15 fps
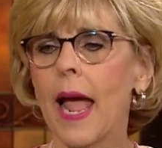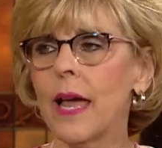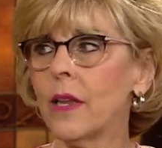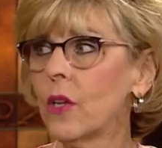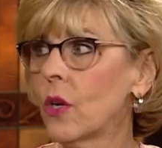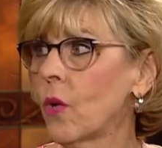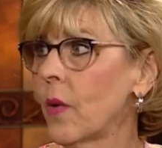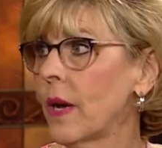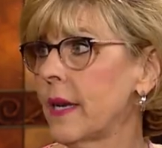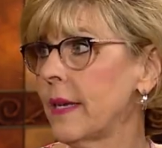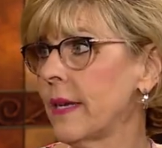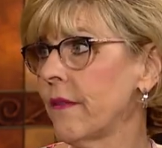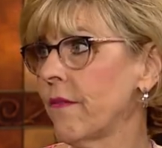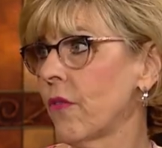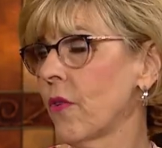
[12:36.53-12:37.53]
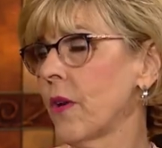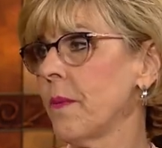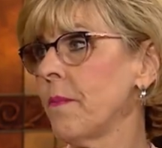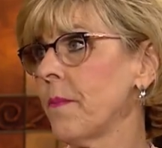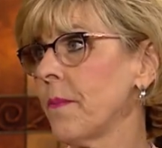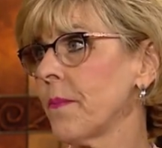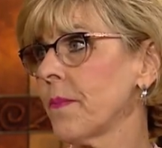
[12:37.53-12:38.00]
And look what it did for
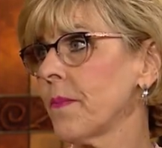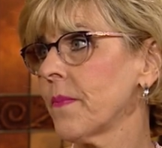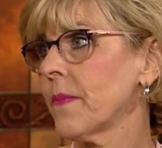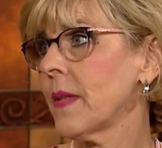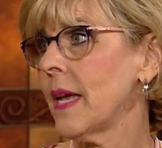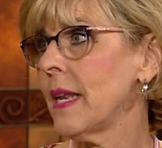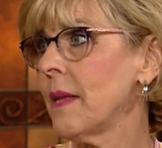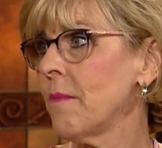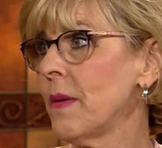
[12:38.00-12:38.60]
him. Yeah. And he